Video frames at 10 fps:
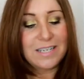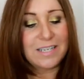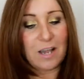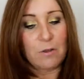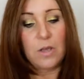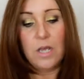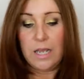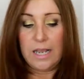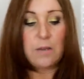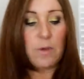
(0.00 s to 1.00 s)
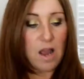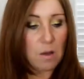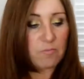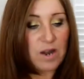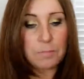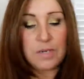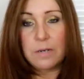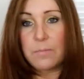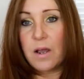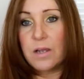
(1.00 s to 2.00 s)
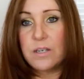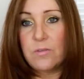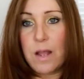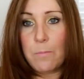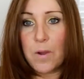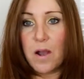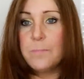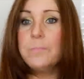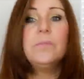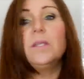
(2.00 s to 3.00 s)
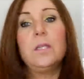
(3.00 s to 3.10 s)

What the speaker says: So anyway, I'm rambling a bit, I know that, but I'm